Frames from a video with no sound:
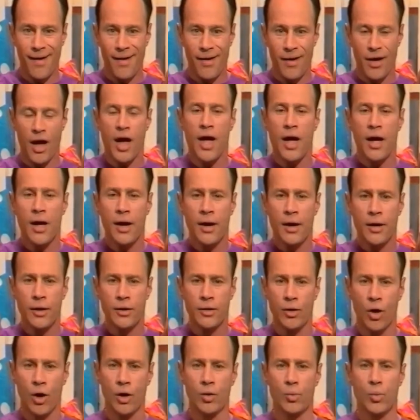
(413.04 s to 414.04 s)

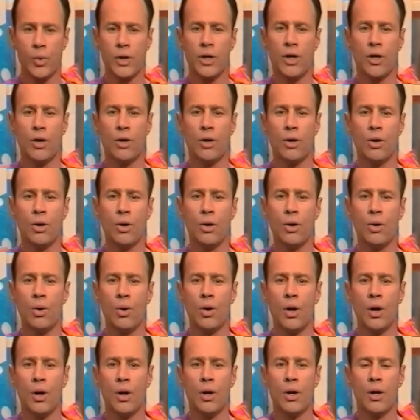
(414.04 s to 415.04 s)
And on we
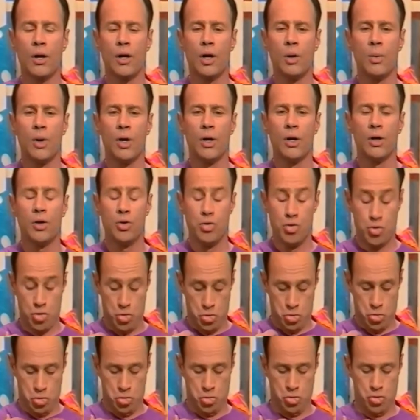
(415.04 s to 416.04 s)
go. Come on.
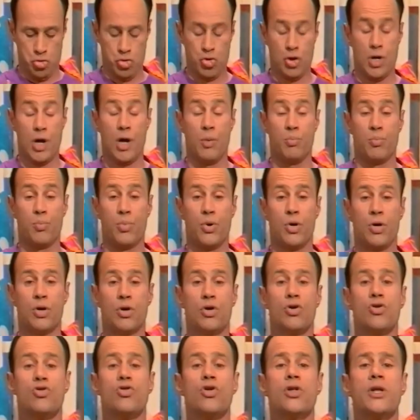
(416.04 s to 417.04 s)
Up
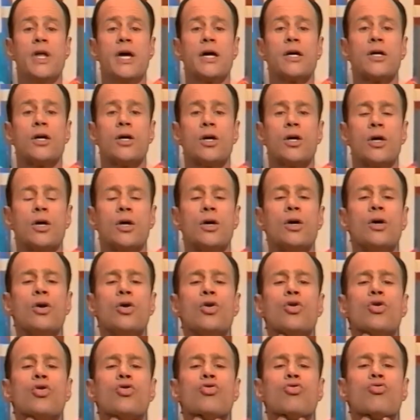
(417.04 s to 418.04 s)
the neck.
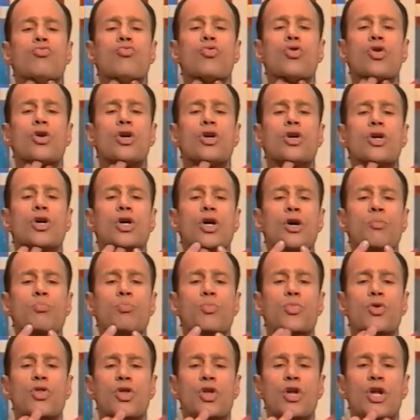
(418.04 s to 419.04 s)
Walking up
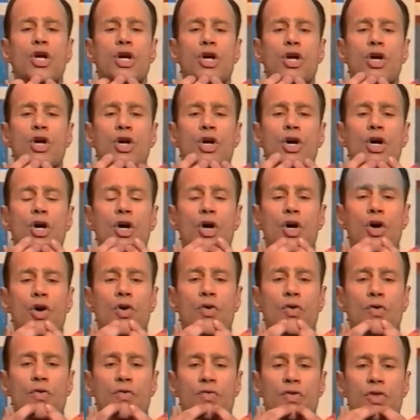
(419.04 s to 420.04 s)
the neck,
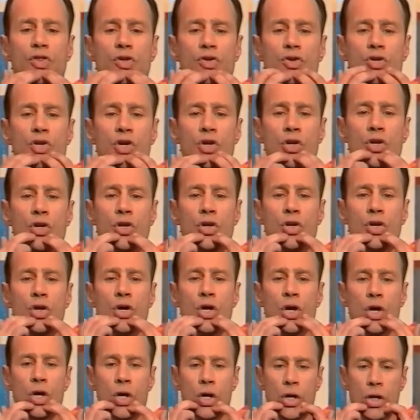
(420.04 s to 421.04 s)
over the chin,
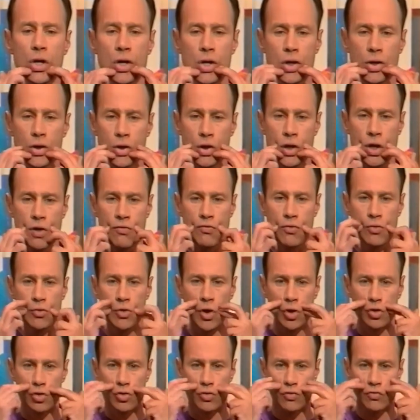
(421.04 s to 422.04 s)
and careful
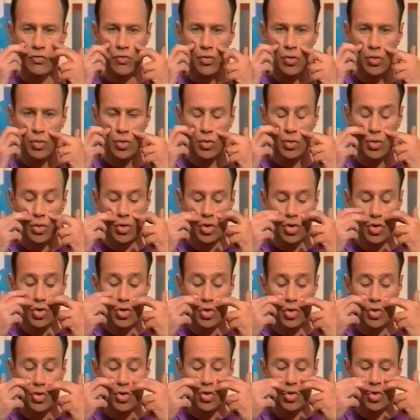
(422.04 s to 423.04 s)
not to fall
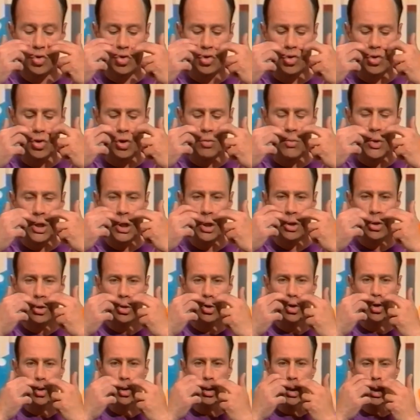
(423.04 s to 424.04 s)
in the
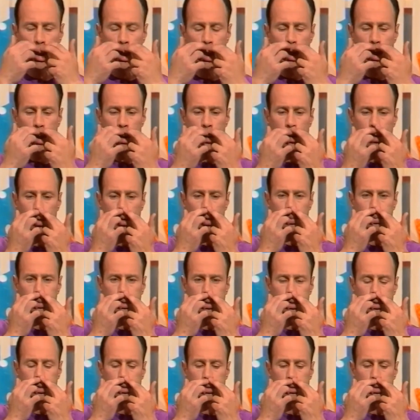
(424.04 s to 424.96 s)
mouth. And oops.